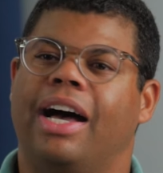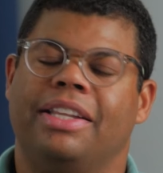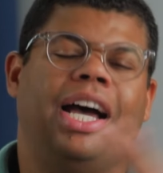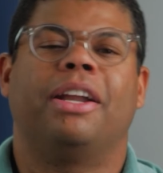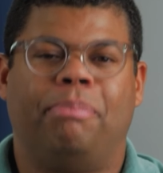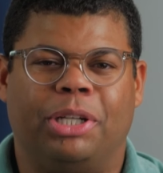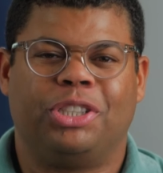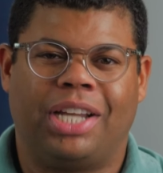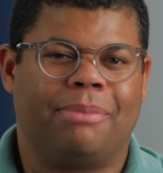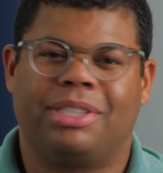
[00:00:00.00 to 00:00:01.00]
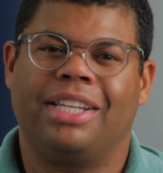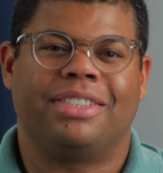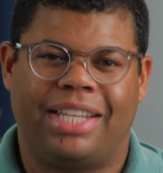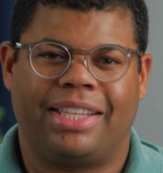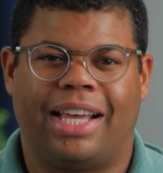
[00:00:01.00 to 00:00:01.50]
Not a bunch of times, it
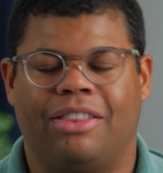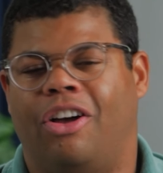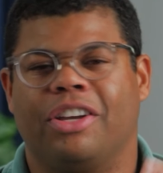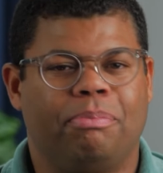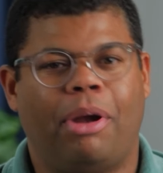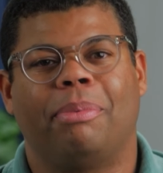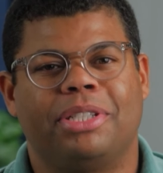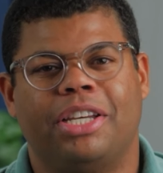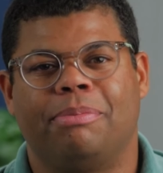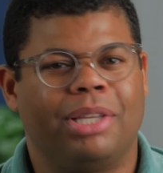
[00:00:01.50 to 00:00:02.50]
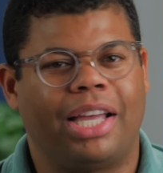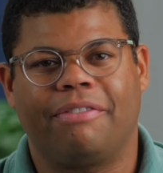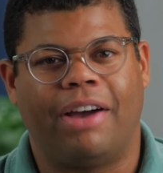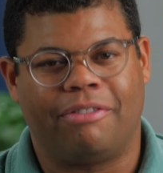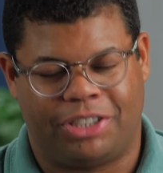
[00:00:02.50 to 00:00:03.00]
doesn't take that long. It probably took me like
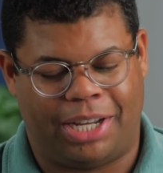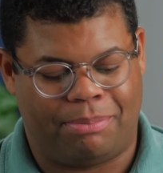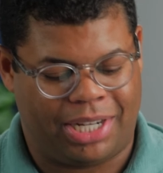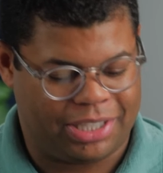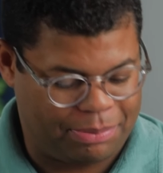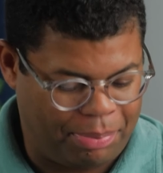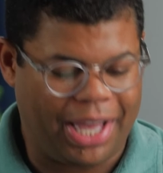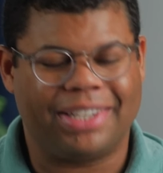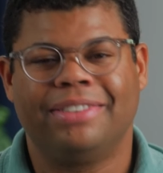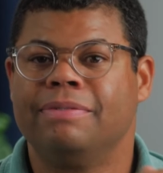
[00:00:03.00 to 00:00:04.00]
5 or 10 minutes, but